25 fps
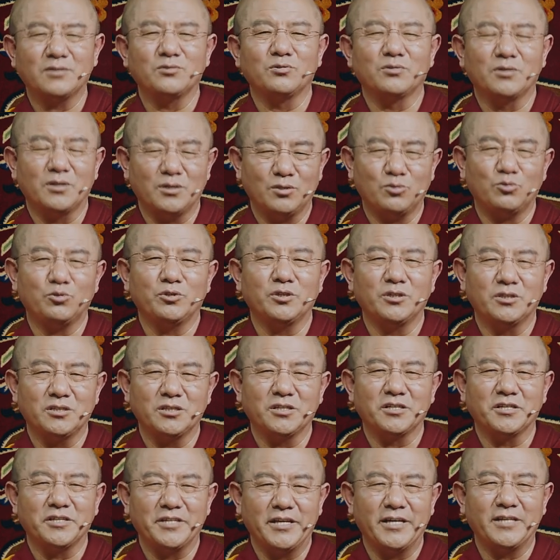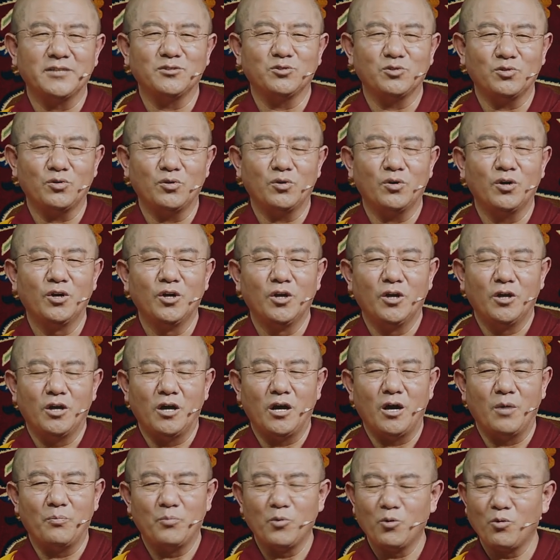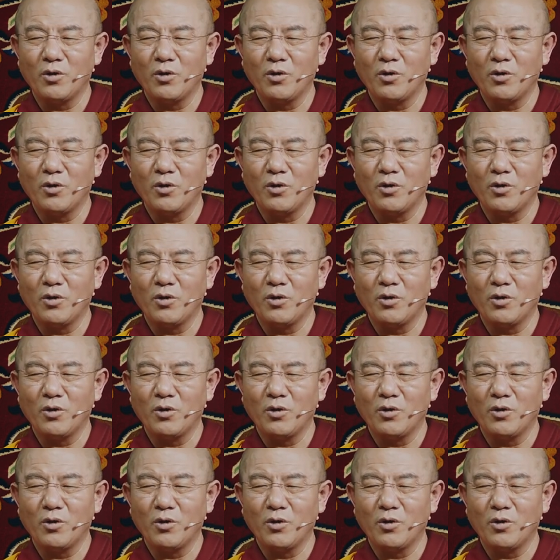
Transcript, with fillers: this text as well. Uh,